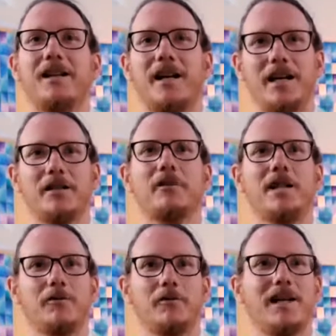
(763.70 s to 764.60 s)
and I can
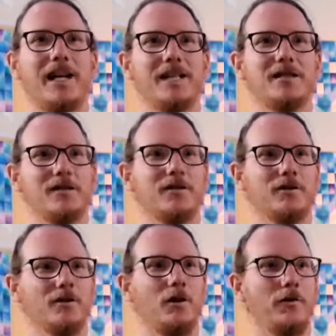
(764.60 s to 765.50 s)
really relate
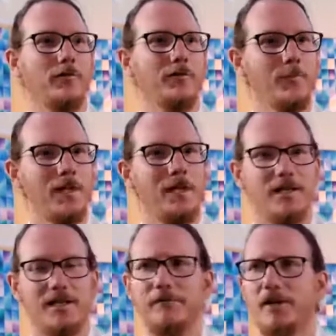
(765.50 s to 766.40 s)
to sort of
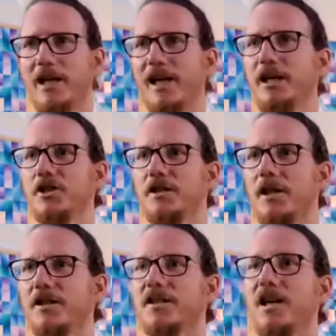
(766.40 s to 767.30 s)
this invocation
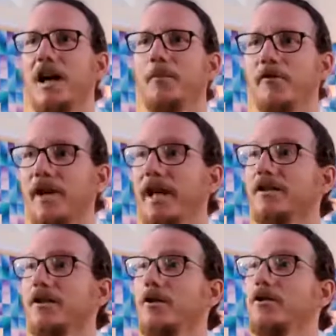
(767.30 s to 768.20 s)
that the time of day
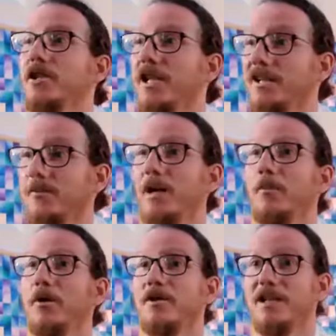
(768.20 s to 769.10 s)
associated with
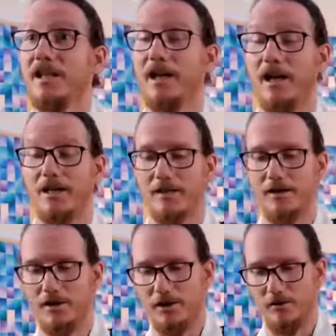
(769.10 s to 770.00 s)
Amoghasiddhi
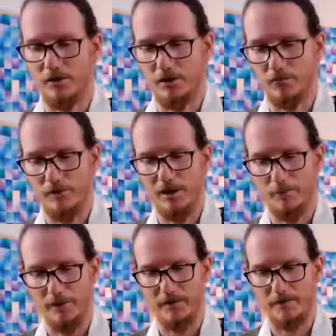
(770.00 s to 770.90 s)
has. It just really
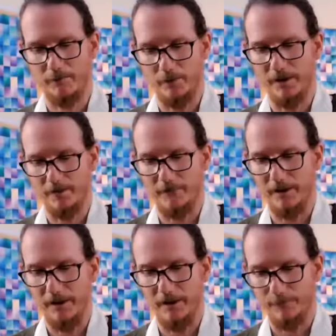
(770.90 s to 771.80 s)
brings
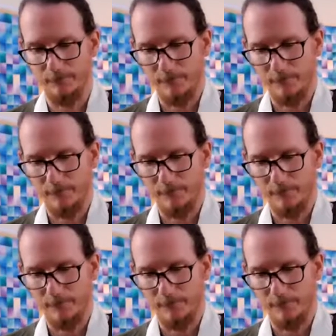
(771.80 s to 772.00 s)
fear.